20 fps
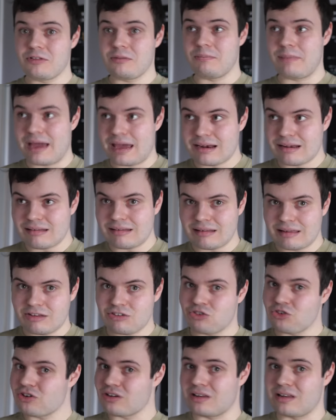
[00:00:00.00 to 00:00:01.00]
battle is
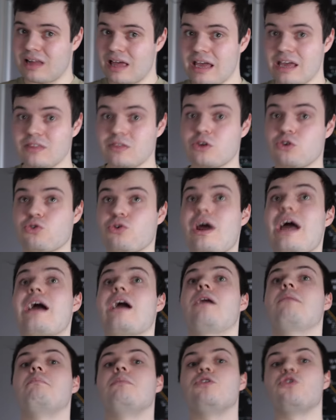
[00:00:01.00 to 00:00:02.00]
just laying the
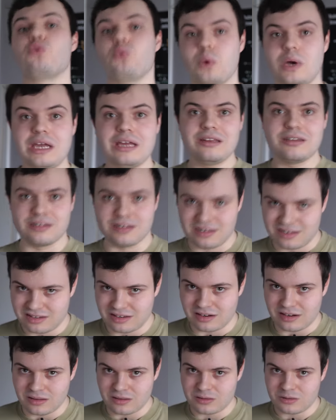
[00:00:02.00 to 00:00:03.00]
track between the
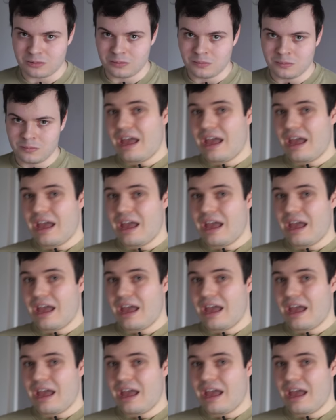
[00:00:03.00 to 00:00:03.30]
cities.